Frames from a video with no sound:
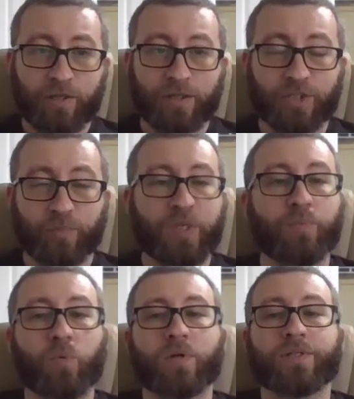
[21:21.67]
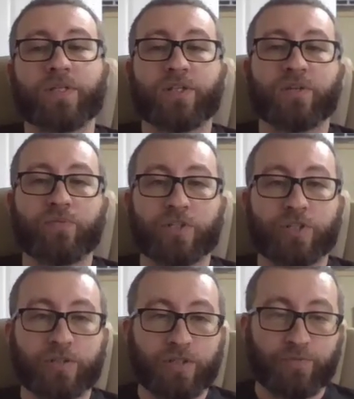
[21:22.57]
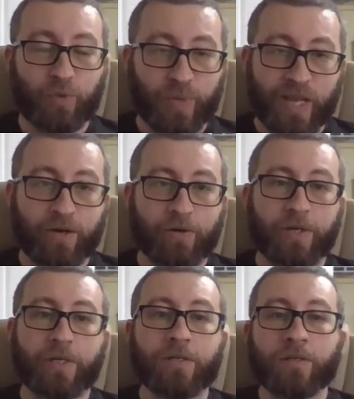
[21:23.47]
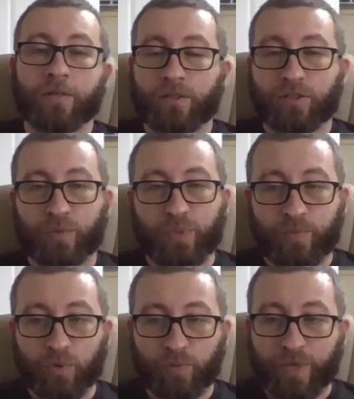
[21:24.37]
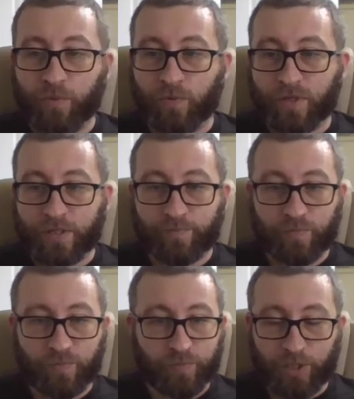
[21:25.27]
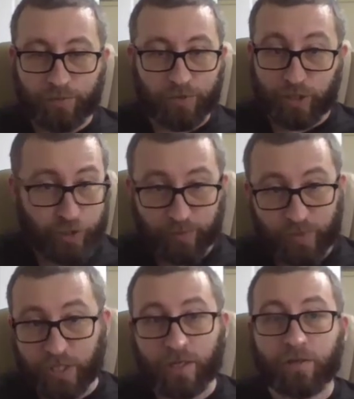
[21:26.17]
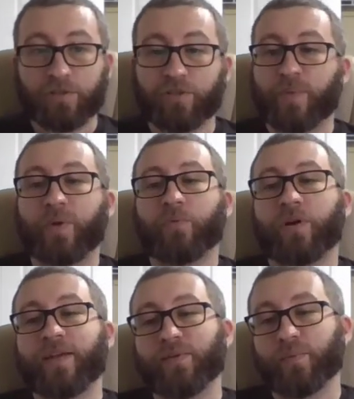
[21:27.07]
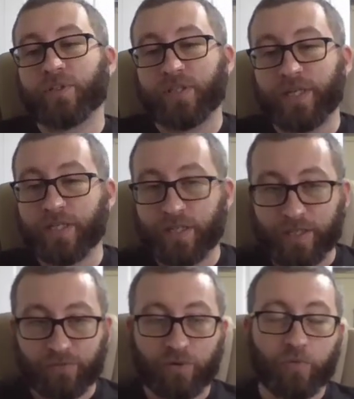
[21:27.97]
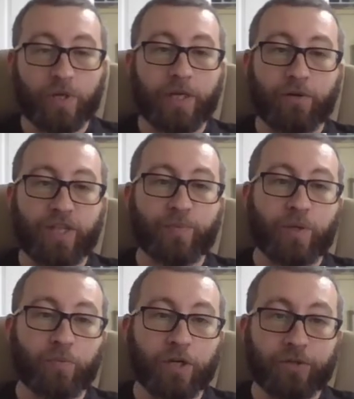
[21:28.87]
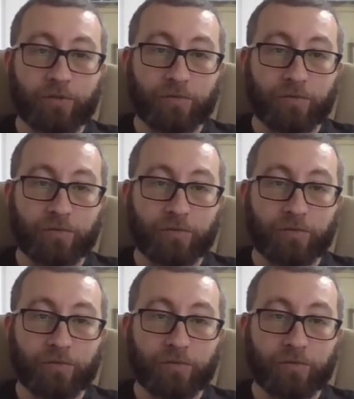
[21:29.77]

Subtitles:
Some people want to see the efficiency of their battery. Some people may want to, see something else, or they may want to have it presented in a different way, or they may want to